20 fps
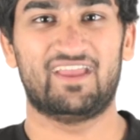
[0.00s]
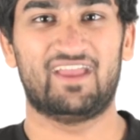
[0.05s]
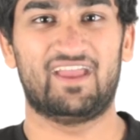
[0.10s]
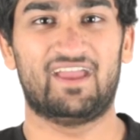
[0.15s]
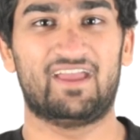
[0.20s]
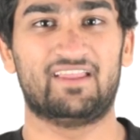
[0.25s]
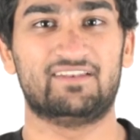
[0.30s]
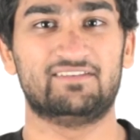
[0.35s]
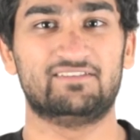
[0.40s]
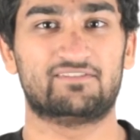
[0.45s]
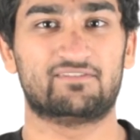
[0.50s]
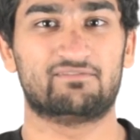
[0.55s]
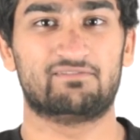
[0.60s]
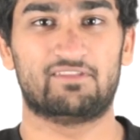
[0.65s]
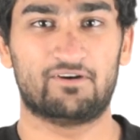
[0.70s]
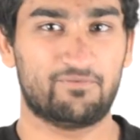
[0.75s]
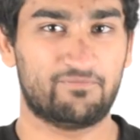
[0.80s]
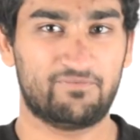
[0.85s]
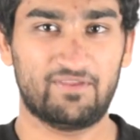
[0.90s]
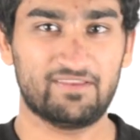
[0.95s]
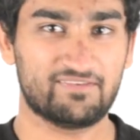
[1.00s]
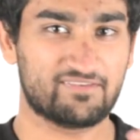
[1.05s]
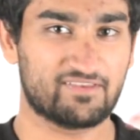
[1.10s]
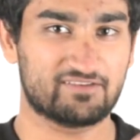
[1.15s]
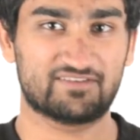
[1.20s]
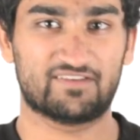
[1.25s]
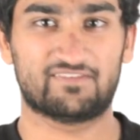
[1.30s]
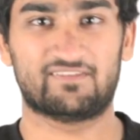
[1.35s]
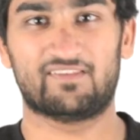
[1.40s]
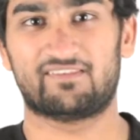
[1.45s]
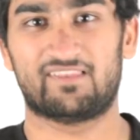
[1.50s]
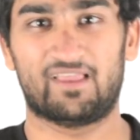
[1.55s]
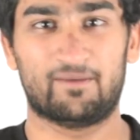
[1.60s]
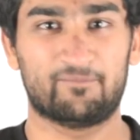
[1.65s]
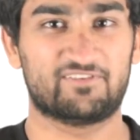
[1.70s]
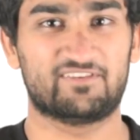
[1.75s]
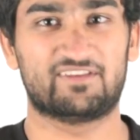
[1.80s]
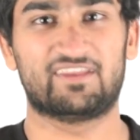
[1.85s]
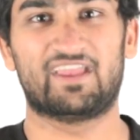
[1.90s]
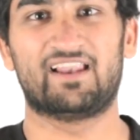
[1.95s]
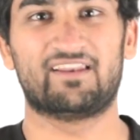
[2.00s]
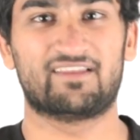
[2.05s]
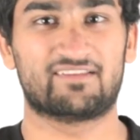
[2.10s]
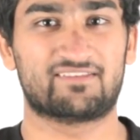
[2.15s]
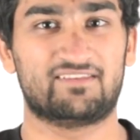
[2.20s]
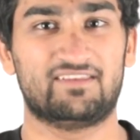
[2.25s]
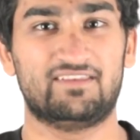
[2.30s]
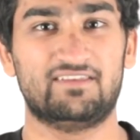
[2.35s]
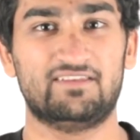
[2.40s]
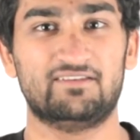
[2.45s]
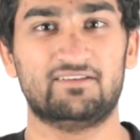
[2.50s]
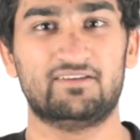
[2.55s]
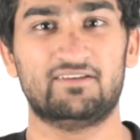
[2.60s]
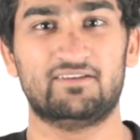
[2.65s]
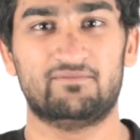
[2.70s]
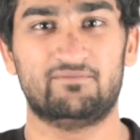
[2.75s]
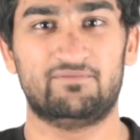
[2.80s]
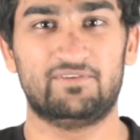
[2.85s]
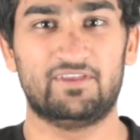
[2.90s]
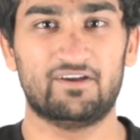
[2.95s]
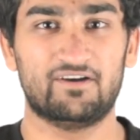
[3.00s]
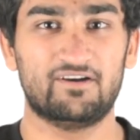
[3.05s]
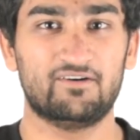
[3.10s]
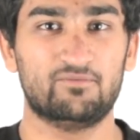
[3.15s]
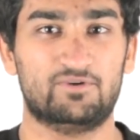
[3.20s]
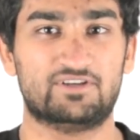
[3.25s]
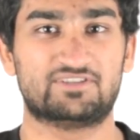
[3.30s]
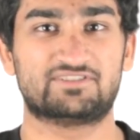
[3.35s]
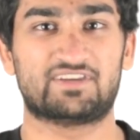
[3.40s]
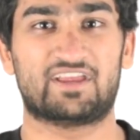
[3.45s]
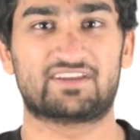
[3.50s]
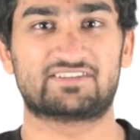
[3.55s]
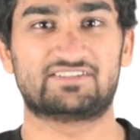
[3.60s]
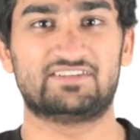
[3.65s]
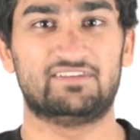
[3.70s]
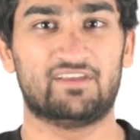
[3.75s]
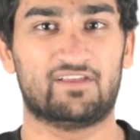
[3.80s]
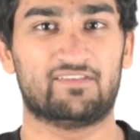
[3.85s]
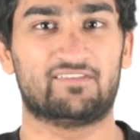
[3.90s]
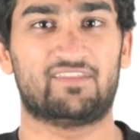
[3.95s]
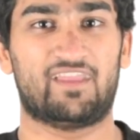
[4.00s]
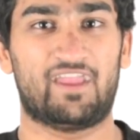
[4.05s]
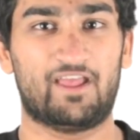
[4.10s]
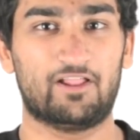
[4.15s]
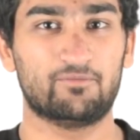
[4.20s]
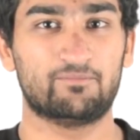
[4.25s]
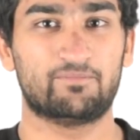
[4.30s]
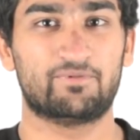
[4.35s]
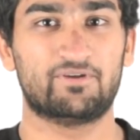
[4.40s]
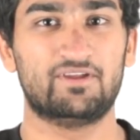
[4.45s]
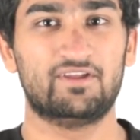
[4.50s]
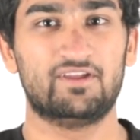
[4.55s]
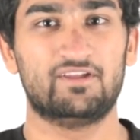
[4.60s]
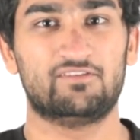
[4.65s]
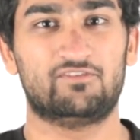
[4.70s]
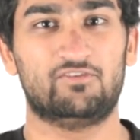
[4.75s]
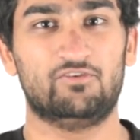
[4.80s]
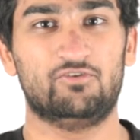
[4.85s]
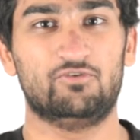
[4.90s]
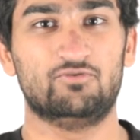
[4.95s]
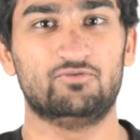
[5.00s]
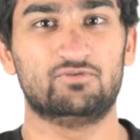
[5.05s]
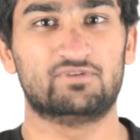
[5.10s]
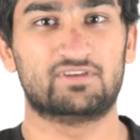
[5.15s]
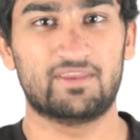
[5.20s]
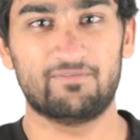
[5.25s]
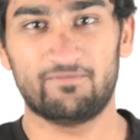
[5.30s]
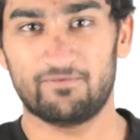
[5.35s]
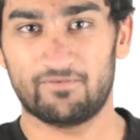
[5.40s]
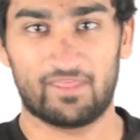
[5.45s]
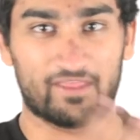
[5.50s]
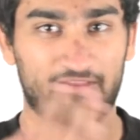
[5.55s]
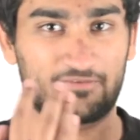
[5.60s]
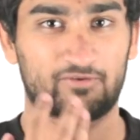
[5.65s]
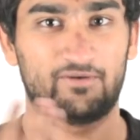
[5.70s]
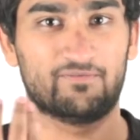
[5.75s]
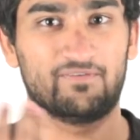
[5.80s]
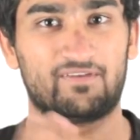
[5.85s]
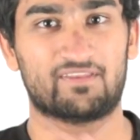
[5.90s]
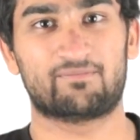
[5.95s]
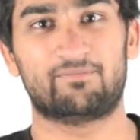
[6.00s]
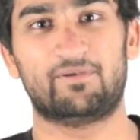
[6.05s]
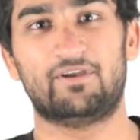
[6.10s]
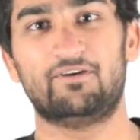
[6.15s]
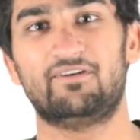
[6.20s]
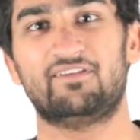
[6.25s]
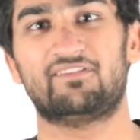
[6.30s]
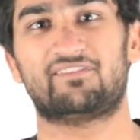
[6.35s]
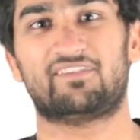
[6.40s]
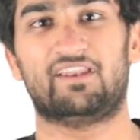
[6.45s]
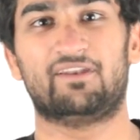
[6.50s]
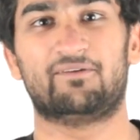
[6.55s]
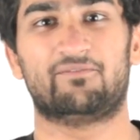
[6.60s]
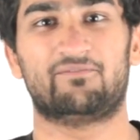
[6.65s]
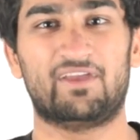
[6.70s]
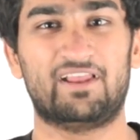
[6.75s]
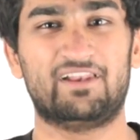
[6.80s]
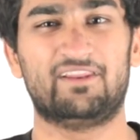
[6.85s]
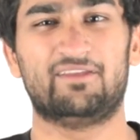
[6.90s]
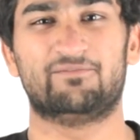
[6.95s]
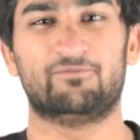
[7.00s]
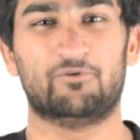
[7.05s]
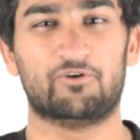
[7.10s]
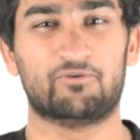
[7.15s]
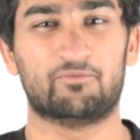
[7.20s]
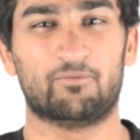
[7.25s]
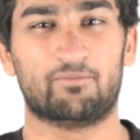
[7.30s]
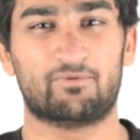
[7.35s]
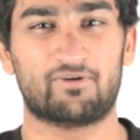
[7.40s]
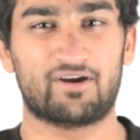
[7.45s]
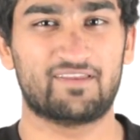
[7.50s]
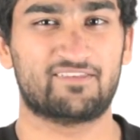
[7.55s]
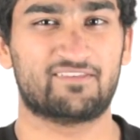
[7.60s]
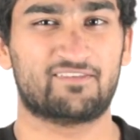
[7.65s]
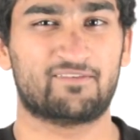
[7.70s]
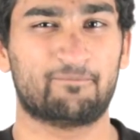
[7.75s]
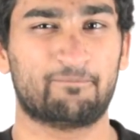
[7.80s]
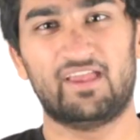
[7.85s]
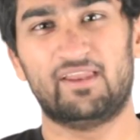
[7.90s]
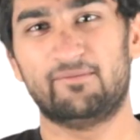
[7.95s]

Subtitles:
And there are things such as the Samsung Galaxy VR, which actually does help to give you that sort of experience at a fairly affordable price.